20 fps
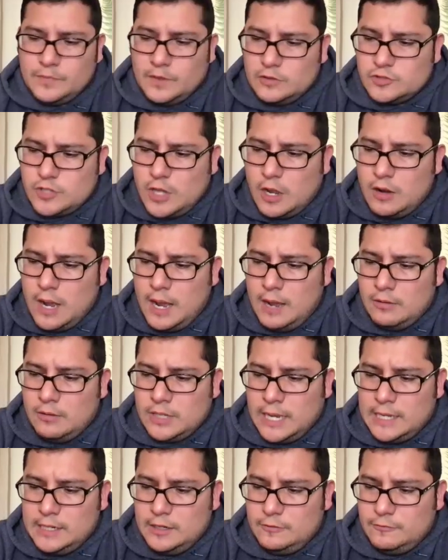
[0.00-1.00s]
so I'll
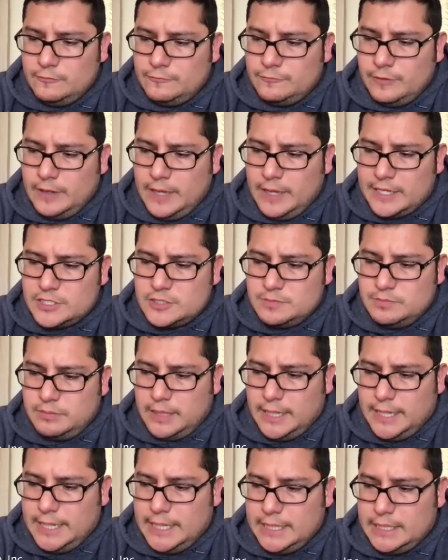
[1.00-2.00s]
kind of
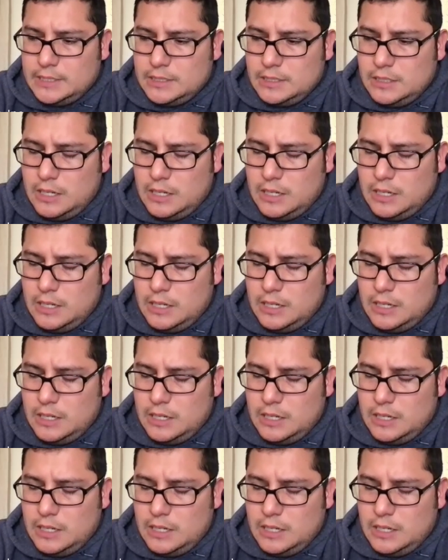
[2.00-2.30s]
explain